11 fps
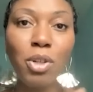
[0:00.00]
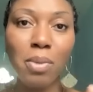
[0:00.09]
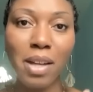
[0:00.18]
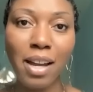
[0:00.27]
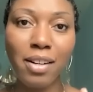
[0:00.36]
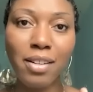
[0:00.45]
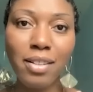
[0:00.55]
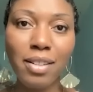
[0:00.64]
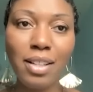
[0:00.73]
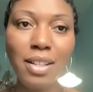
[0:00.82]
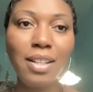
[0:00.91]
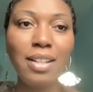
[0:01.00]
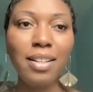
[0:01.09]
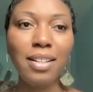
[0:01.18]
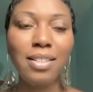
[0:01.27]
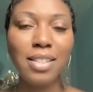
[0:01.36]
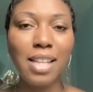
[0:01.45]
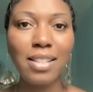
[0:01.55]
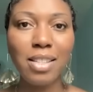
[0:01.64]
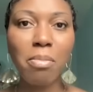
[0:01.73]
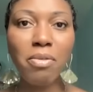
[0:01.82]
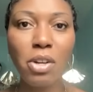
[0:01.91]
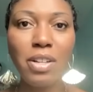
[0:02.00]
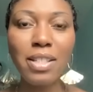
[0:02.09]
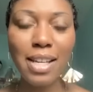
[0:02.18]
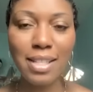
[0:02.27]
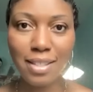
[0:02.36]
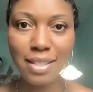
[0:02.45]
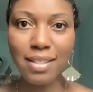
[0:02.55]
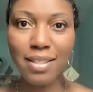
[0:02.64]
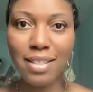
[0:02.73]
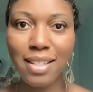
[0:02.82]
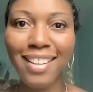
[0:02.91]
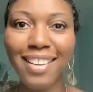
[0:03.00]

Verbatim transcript: your bladder, take some of your intestines,